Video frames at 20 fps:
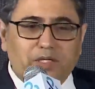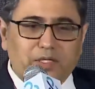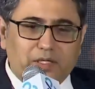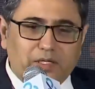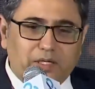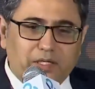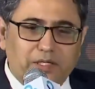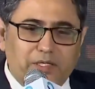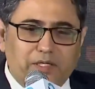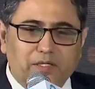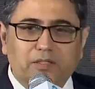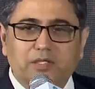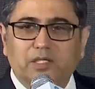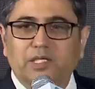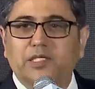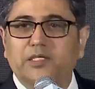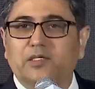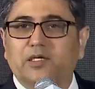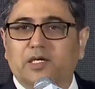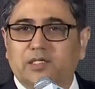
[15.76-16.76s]

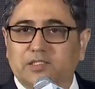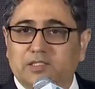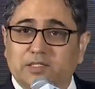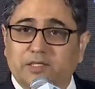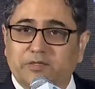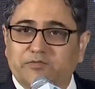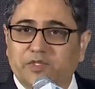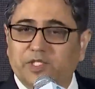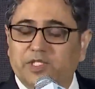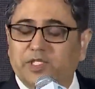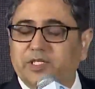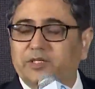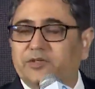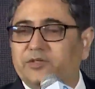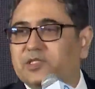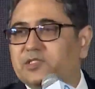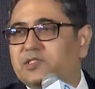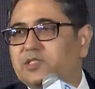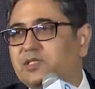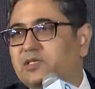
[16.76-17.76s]
internally, as in with
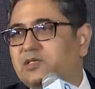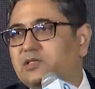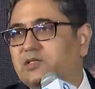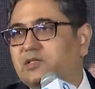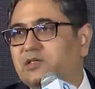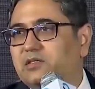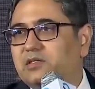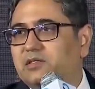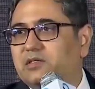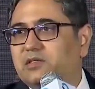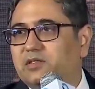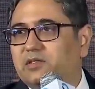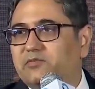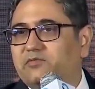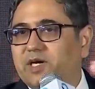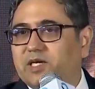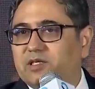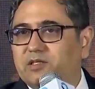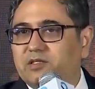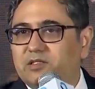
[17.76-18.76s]
intrinsic
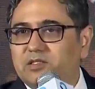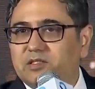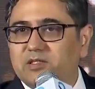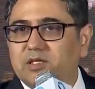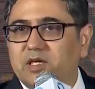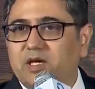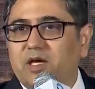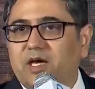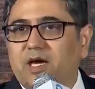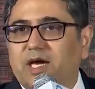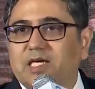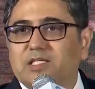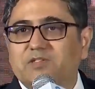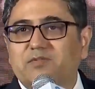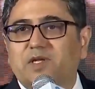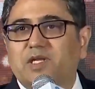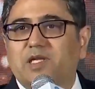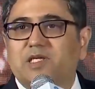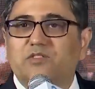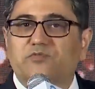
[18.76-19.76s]
factors, as
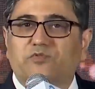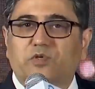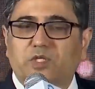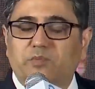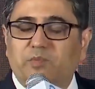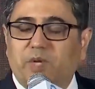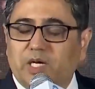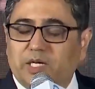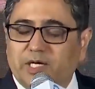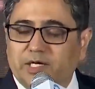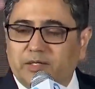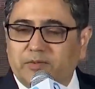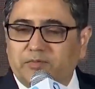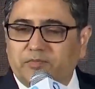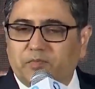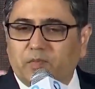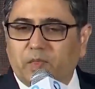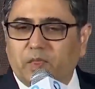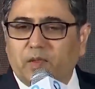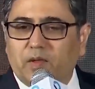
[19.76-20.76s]
well as for the market.
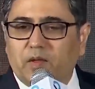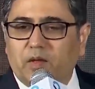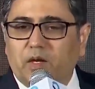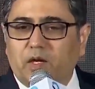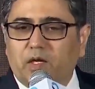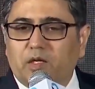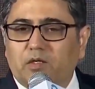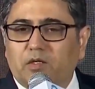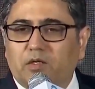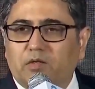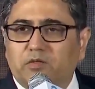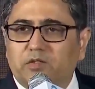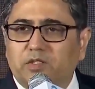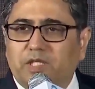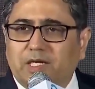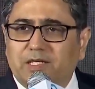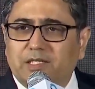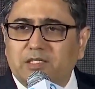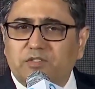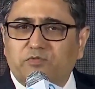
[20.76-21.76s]

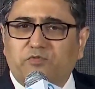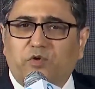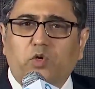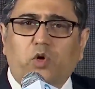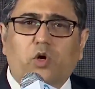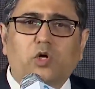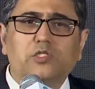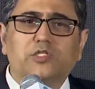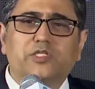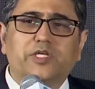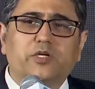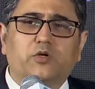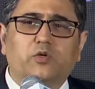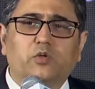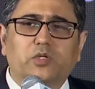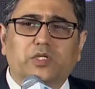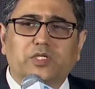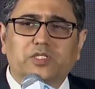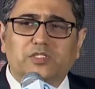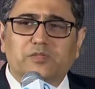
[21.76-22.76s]
That is for all
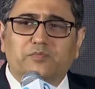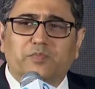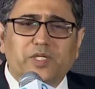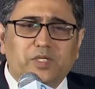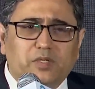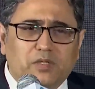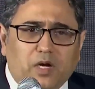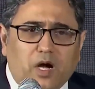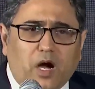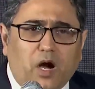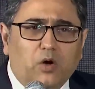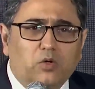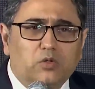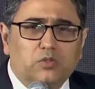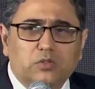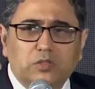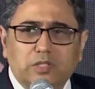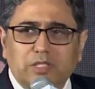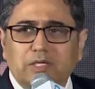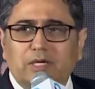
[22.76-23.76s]
stakeholders. But how
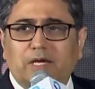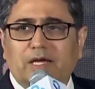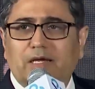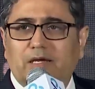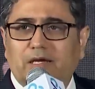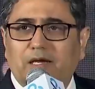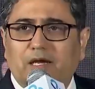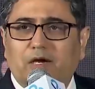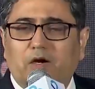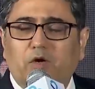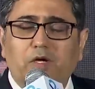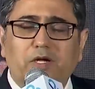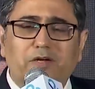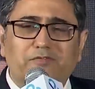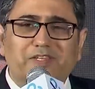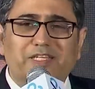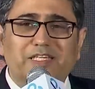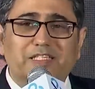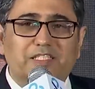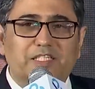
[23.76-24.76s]

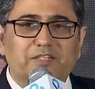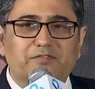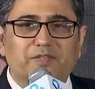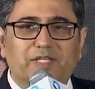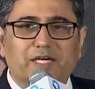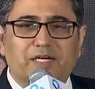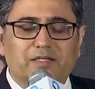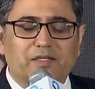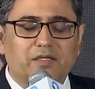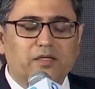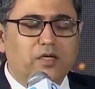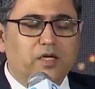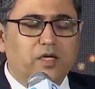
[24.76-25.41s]
have they achieved that?